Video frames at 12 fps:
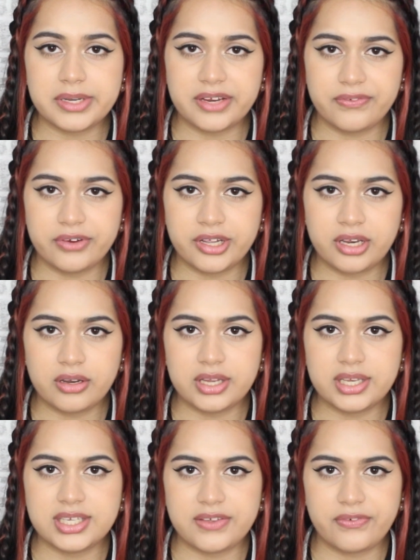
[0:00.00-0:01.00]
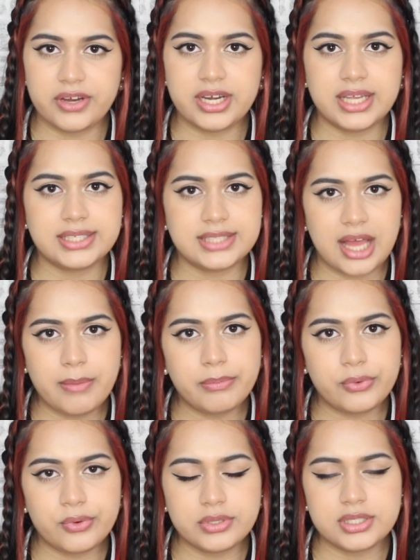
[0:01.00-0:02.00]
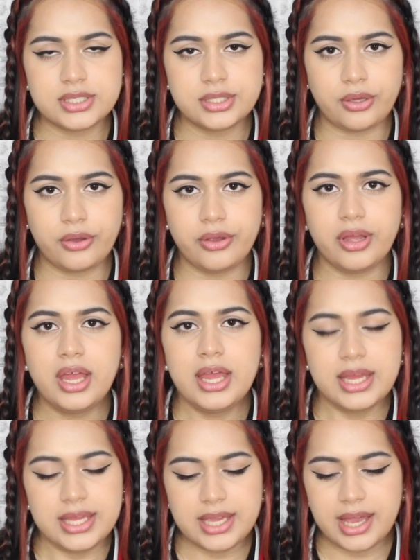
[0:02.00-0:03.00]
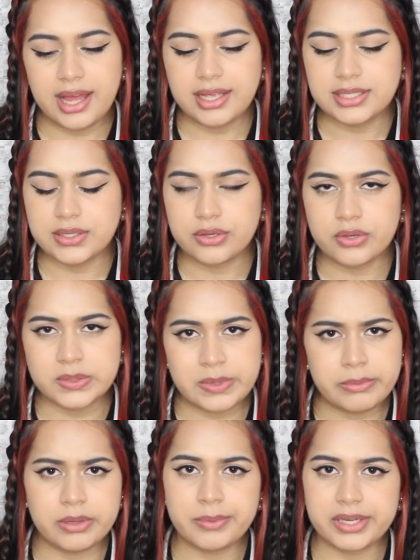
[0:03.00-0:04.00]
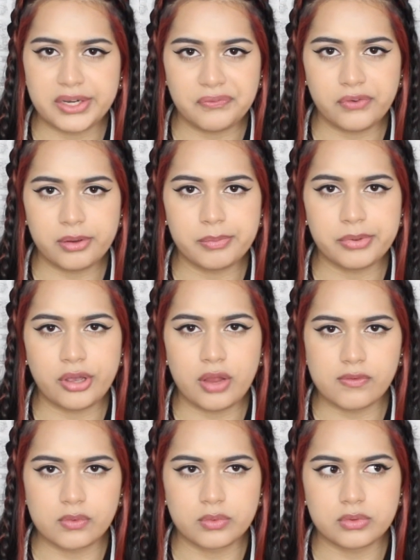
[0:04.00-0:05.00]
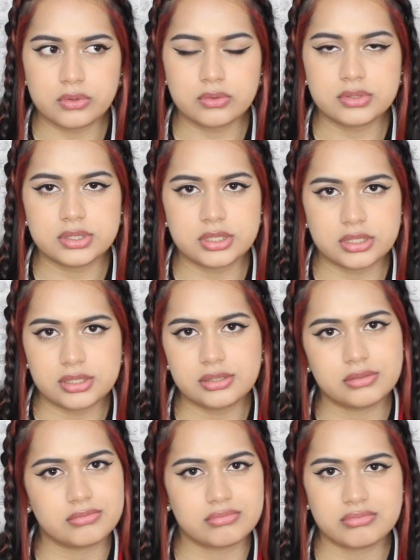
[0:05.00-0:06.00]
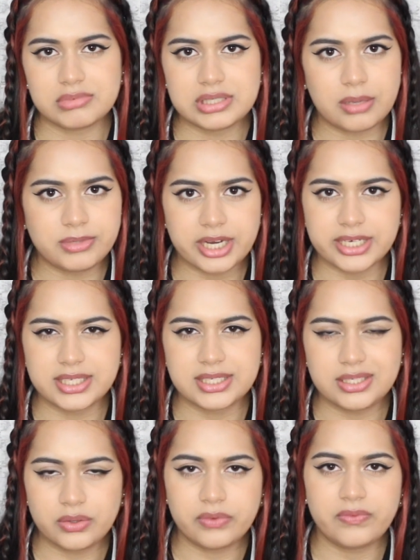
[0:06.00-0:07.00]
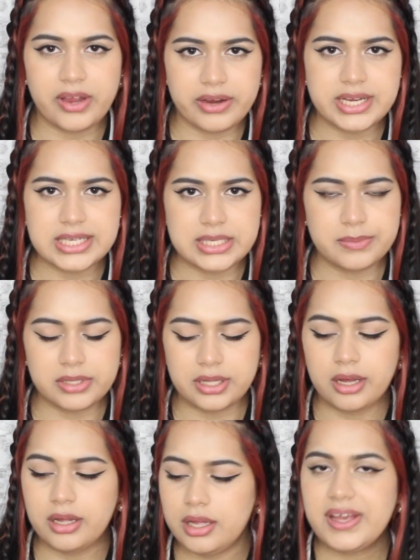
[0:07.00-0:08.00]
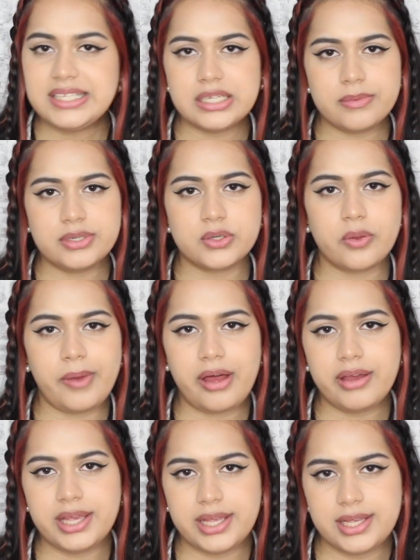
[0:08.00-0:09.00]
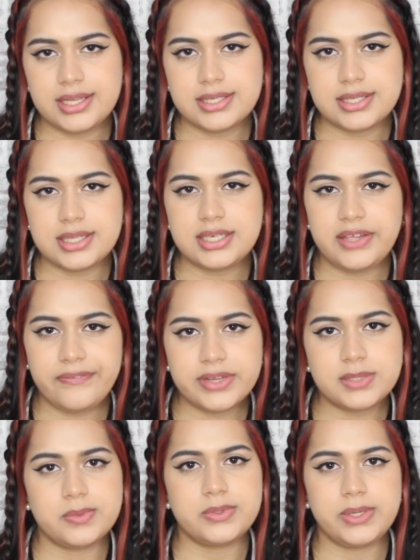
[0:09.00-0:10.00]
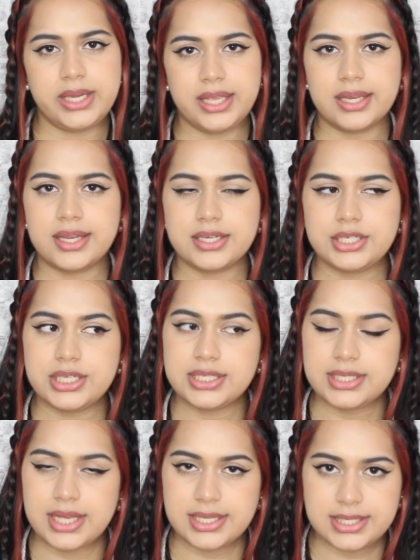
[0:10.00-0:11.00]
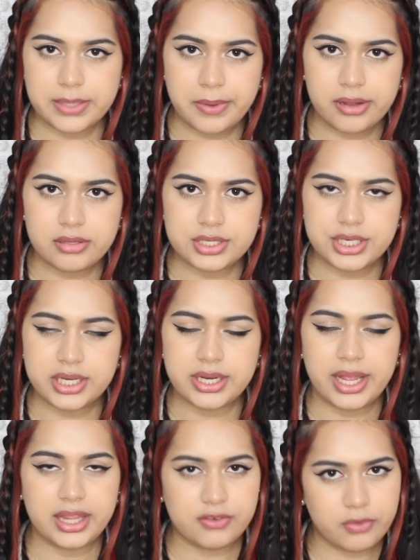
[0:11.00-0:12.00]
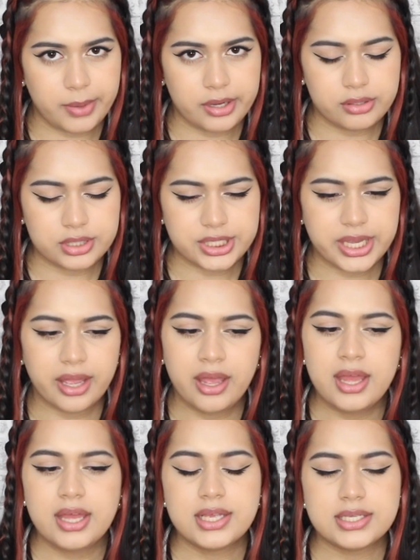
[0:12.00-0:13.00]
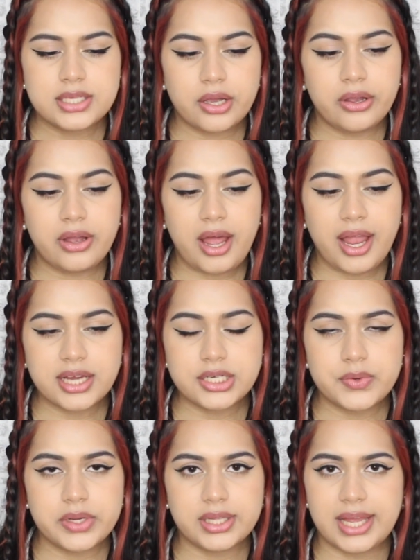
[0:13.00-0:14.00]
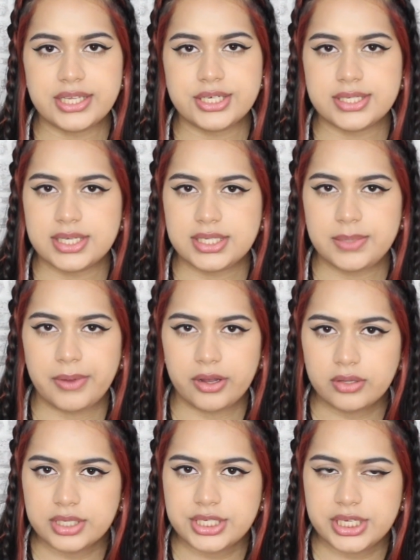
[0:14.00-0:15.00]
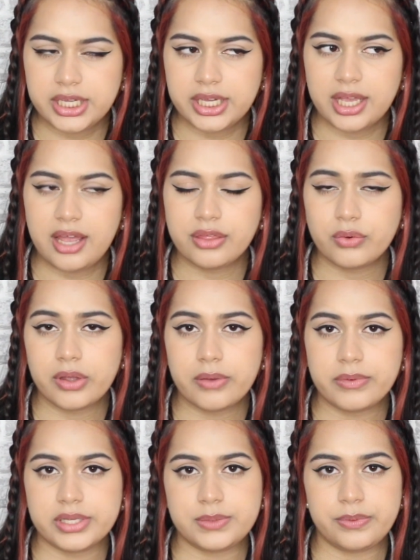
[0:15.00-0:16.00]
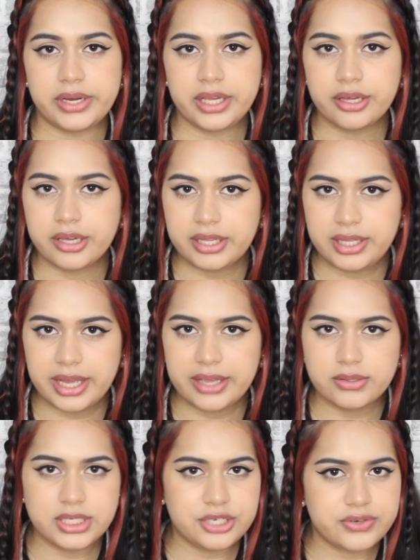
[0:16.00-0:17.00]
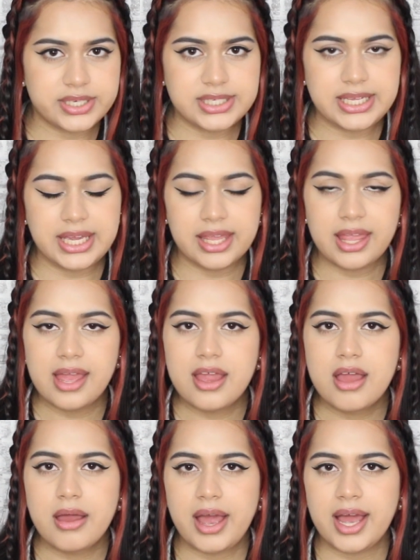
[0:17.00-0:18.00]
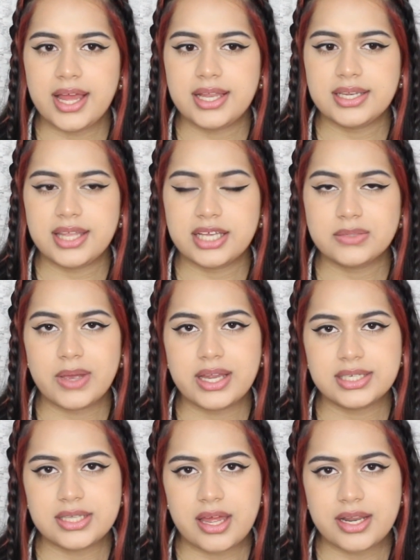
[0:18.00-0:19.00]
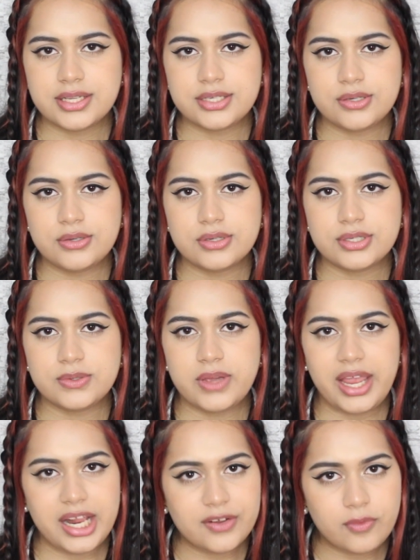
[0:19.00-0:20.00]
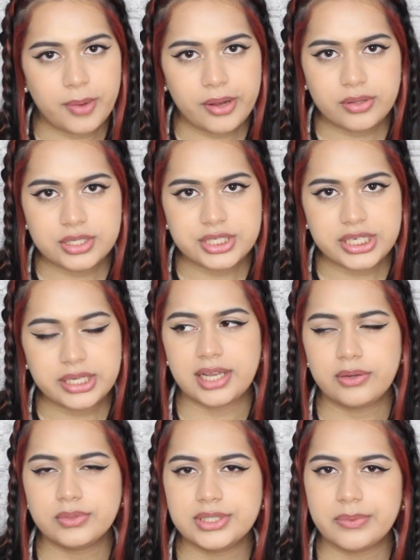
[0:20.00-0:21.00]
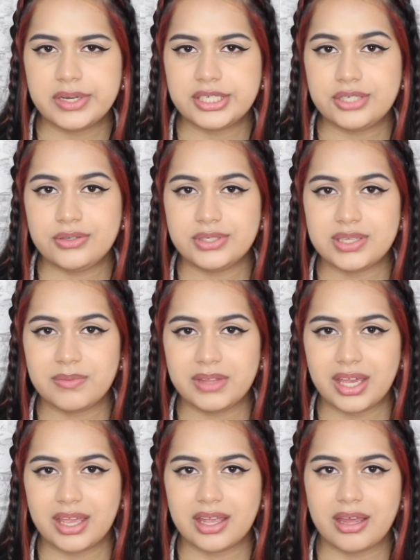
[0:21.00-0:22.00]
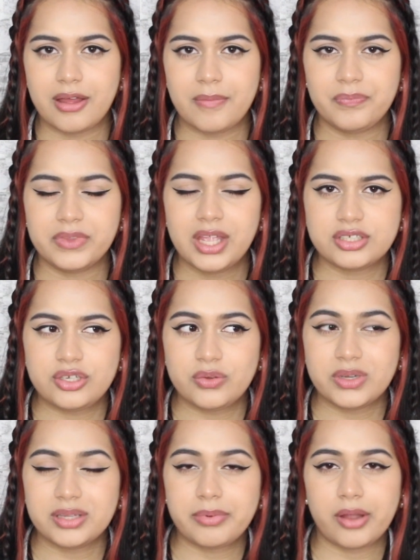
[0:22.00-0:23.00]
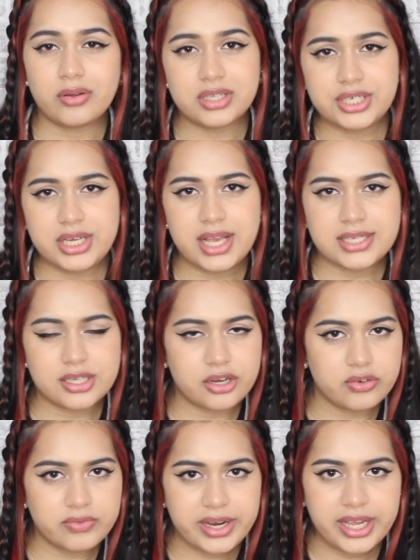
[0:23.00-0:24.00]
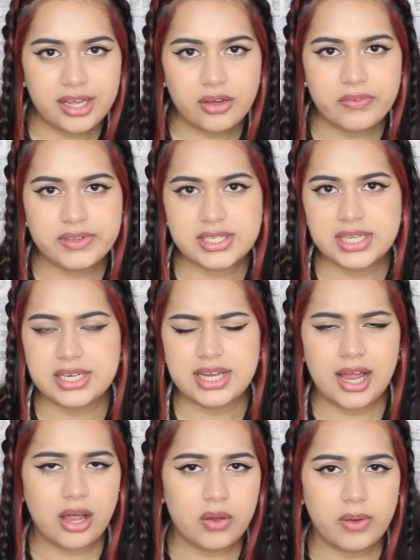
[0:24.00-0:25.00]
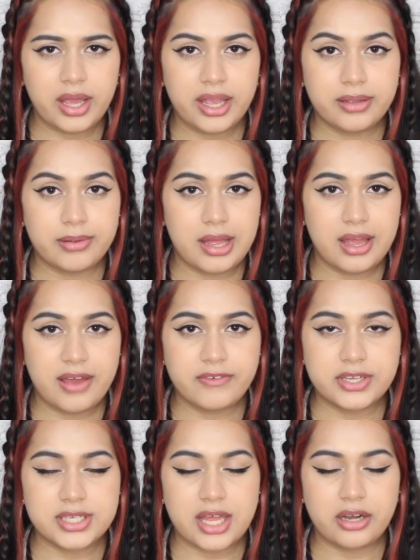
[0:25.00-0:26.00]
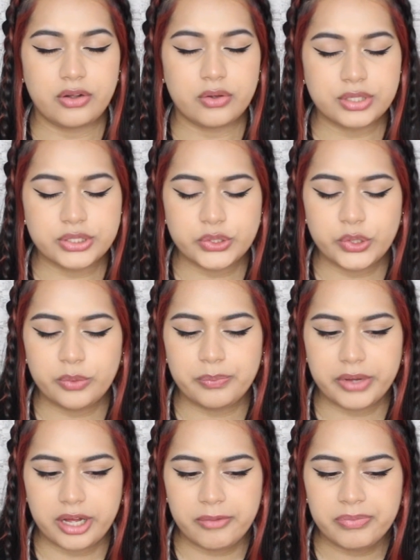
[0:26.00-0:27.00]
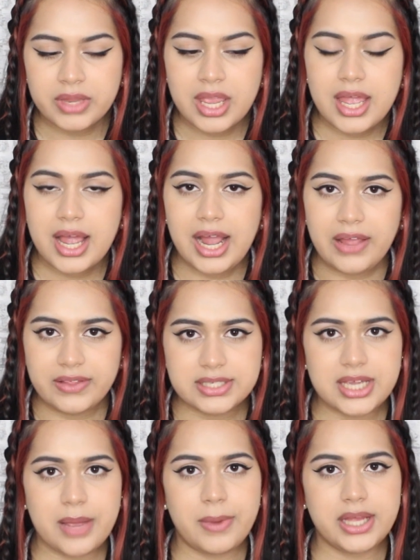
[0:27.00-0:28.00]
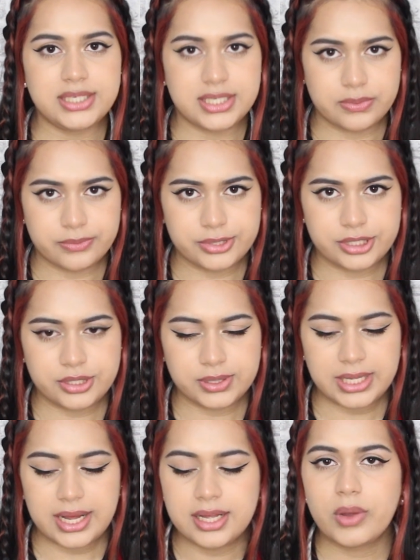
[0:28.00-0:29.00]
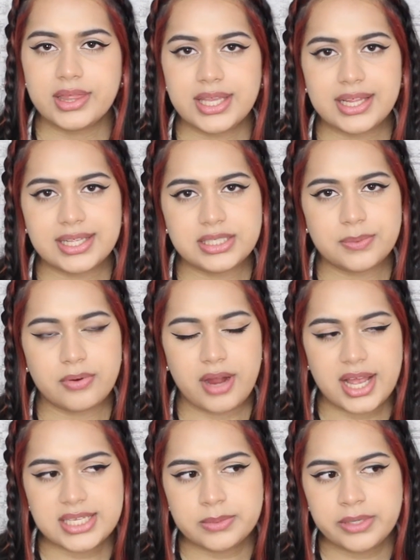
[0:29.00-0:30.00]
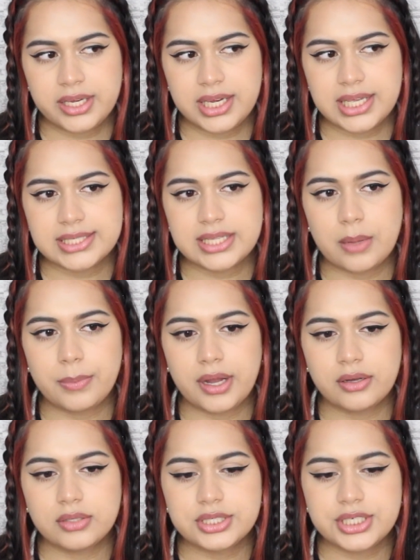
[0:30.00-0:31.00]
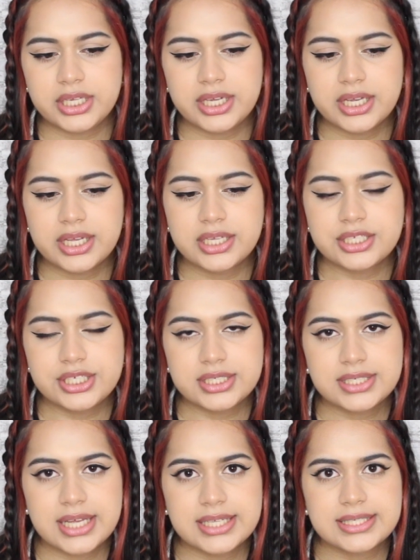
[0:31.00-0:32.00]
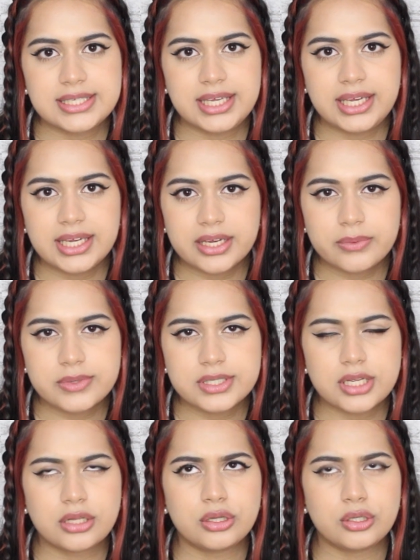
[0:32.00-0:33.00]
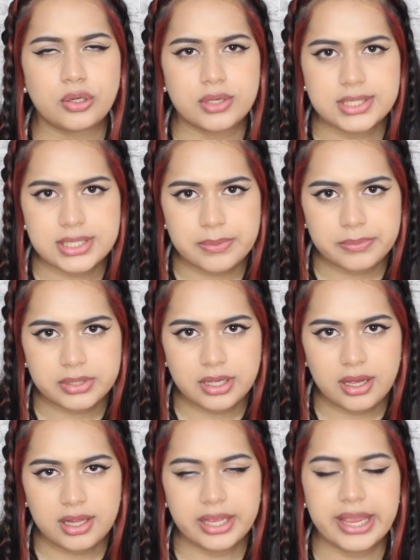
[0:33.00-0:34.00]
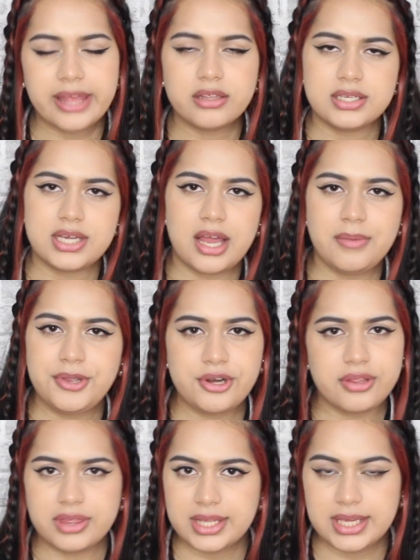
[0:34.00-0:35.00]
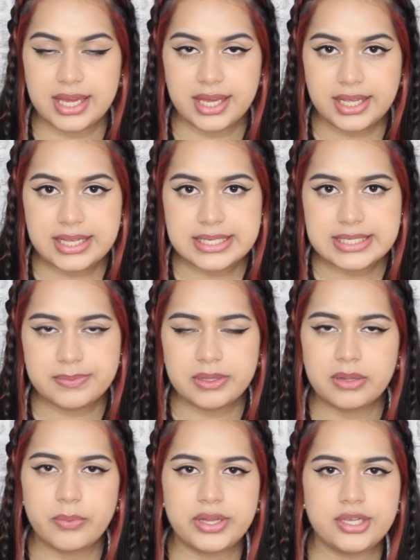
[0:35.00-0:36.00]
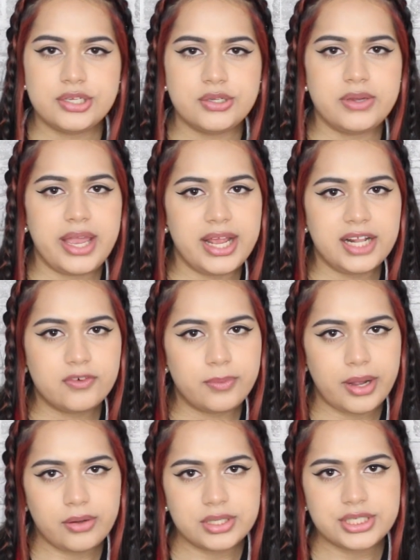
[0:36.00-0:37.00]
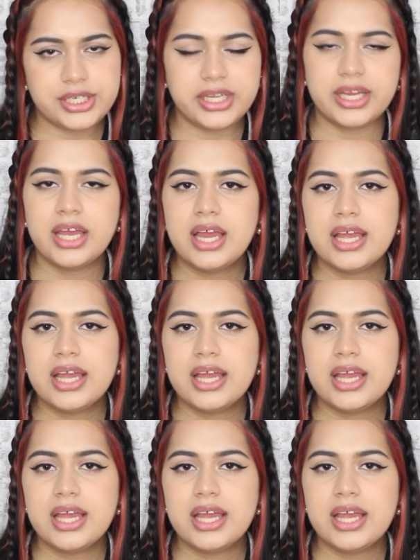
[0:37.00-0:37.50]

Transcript: a bit different in different exam boards, so yeah, so yours might be a bit different, but overall the subject is still very similar. First thing I want to talk about is the difference between GCSE biology and A-level biology. So I actually really like GCSE biology. I thought it was pretty good, like it was interesting, and that's why I decided to do A-level biology. I also wanted to do something to do with biology as a career. Obviously now I have decided not to, but at the time I did want to do that. One thing that surprised me is that biology in GCSE was a lot simpler. Like at the time you don't think it is, but then when you do A-level biology,